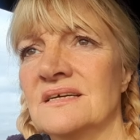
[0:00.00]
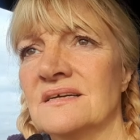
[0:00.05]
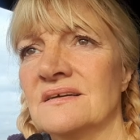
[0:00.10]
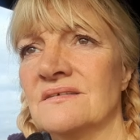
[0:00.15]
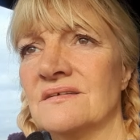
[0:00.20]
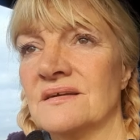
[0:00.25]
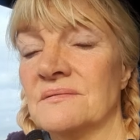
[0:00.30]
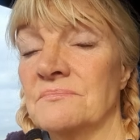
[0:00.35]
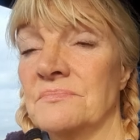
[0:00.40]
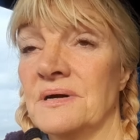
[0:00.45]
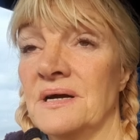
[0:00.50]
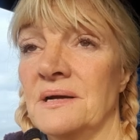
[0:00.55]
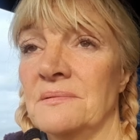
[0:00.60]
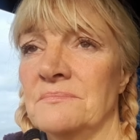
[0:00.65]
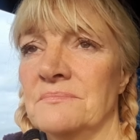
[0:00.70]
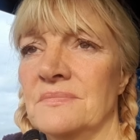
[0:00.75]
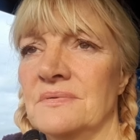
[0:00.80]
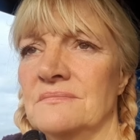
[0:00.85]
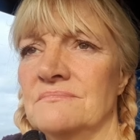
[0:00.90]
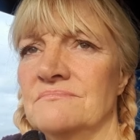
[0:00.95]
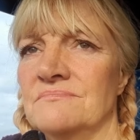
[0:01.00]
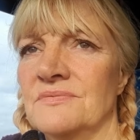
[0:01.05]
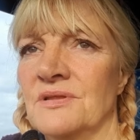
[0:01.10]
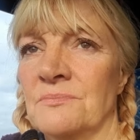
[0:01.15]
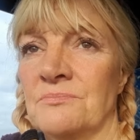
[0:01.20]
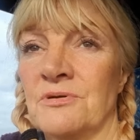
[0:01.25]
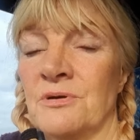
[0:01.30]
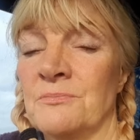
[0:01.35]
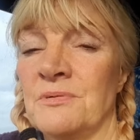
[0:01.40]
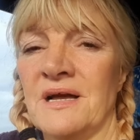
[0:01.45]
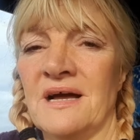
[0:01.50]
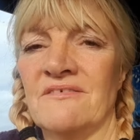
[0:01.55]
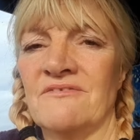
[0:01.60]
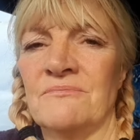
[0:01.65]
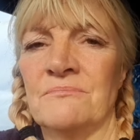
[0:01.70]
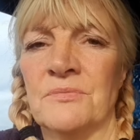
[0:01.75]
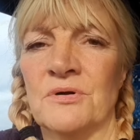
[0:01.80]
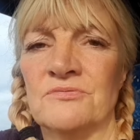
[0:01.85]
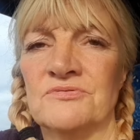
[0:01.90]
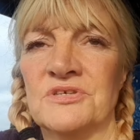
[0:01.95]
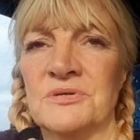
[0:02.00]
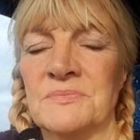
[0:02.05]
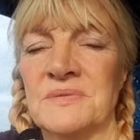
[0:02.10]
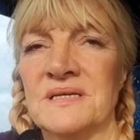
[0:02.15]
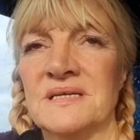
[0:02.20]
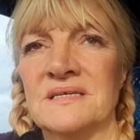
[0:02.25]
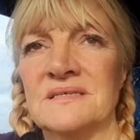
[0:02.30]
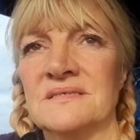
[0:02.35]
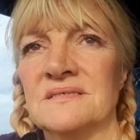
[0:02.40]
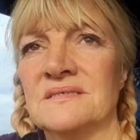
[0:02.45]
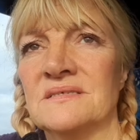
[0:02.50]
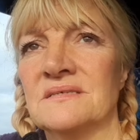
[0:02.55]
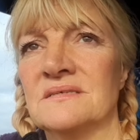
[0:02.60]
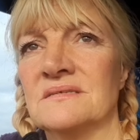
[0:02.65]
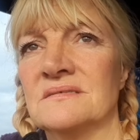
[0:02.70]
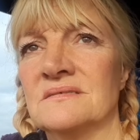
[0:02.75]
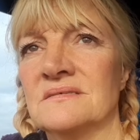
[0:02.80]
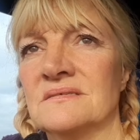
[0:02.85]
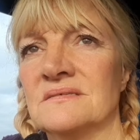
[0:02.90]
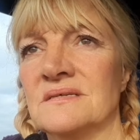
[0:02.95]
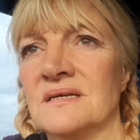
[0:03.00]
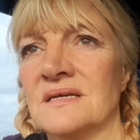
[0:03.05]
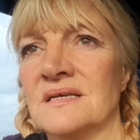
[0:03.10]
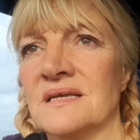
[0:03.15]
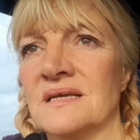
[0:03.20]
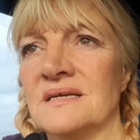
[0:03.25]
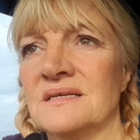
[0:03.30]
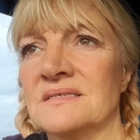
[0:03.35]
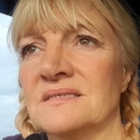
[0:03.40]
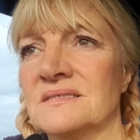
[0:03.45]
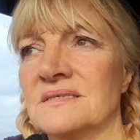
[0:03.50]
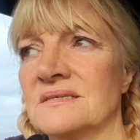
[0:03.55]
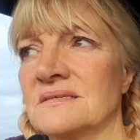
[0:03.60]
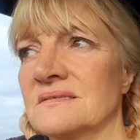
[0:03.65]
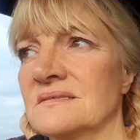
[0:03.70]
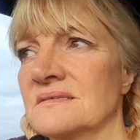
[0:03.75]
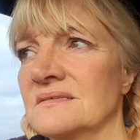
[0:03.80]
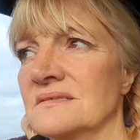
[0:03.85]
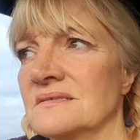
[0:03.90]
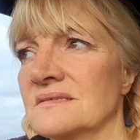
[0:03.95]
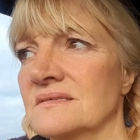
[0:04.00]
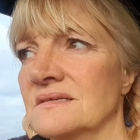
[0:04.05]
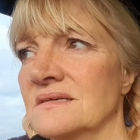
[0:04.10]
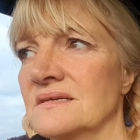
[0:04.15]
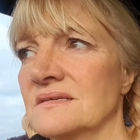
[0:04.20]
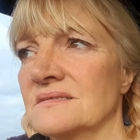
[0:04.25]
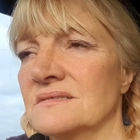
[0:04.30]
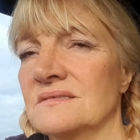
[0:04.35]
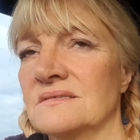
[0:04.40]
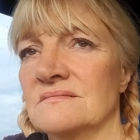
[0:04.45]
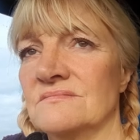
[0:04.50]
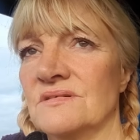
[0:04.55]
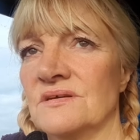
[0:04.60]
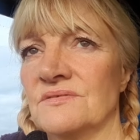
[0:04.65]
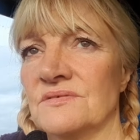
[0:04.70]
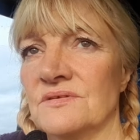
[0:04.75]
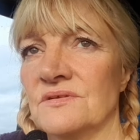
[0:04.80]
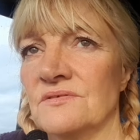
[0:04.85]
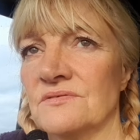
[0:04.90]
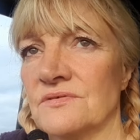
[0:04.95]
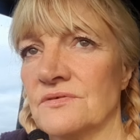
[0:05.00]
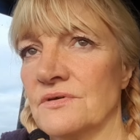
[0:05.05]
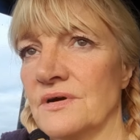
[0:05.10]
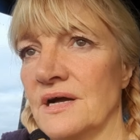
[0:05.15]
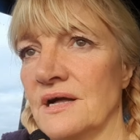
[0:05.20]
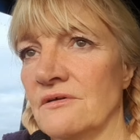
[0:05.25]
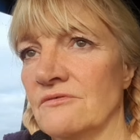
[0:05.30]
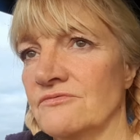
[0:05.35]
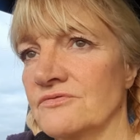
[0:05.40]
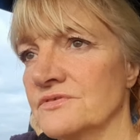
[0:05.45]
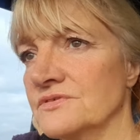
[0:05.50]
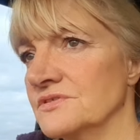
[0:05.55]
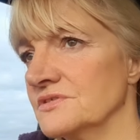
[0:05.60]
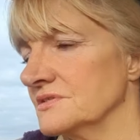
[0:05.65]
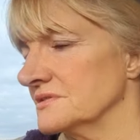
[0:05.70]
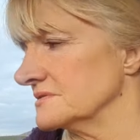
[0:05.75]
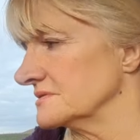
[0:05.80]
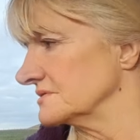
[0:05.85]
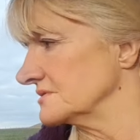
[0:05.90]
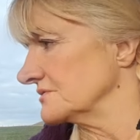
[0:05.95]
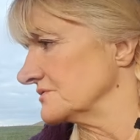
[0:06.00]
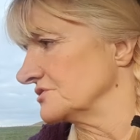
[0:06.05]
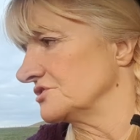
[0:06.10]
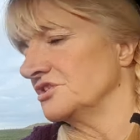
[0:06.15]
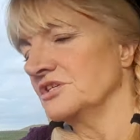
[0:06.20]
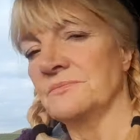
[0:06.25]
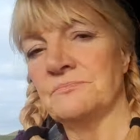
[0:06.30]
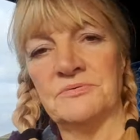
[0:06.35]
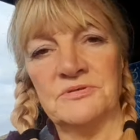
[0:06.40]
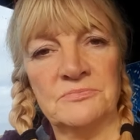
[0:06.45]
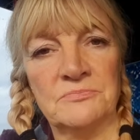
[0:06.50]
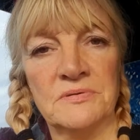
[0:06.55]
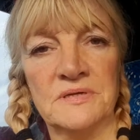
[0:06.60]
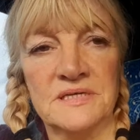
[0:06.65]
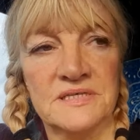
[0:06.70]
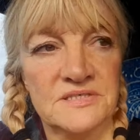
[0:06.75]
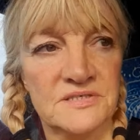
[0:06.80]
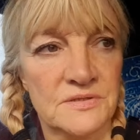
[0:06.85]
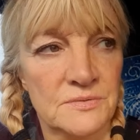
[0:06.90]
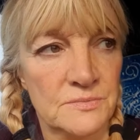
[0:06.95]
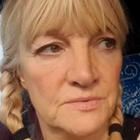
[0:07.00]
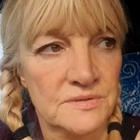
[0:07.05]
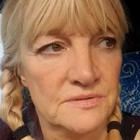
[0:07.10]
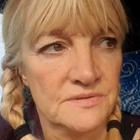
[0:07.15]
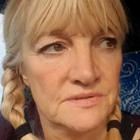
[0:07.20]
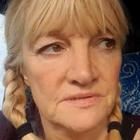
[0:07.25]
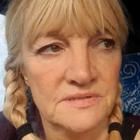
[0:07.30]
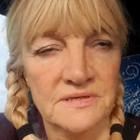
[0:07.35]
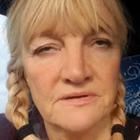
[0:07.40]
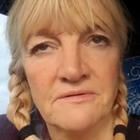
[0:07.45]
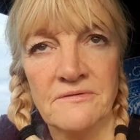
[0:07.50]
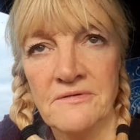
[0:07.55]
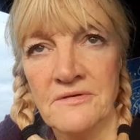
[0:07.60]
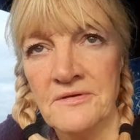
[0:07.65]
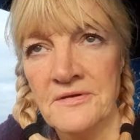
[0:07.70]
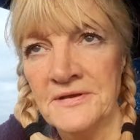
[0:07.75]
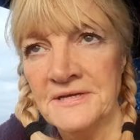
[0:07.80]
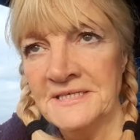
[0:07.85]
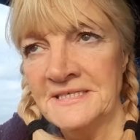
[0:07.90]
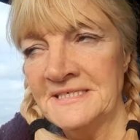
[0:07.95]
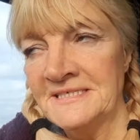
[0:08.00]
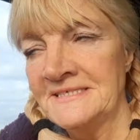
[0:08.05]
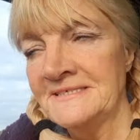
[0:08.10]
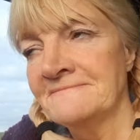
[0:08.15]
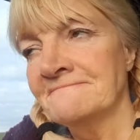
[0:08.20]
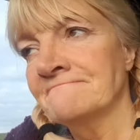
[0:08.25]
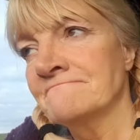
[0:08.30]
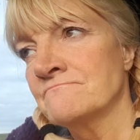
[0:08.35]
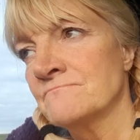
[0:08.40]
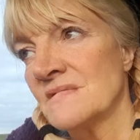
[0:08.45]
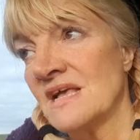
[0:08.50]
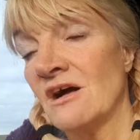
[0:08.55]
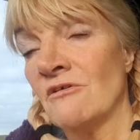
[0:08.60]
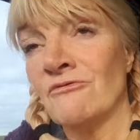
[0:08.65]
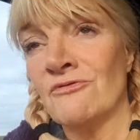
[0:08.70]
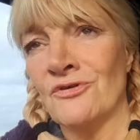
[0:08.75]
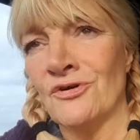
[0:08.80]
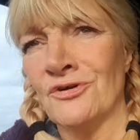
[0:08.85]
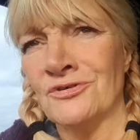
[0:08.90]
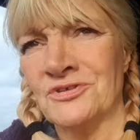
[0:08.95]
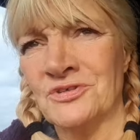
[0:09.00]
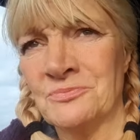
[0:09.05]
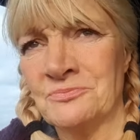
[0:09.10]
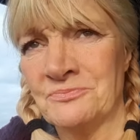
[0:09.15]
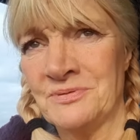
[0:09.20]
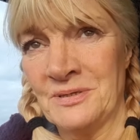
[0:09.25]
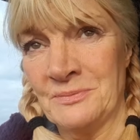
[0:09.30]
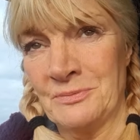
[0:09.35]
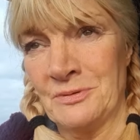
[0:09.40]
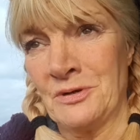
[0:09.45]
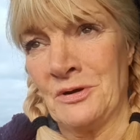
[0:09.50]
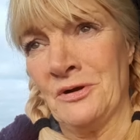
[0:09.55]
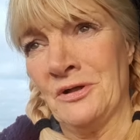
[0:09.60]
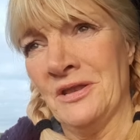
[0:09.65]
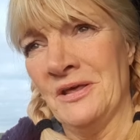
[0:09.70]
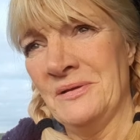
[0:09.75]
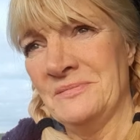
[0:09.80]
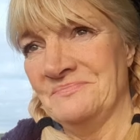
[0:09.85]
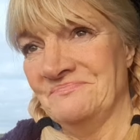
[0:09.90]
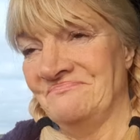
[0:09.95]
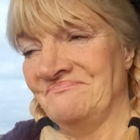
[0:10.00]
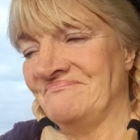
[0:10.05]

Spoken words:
I can buy them. They'll probably have multimeters, I guess. I'd rather not go to Halfords. It's not the cheapest place in the world, is it? How fraud people call it.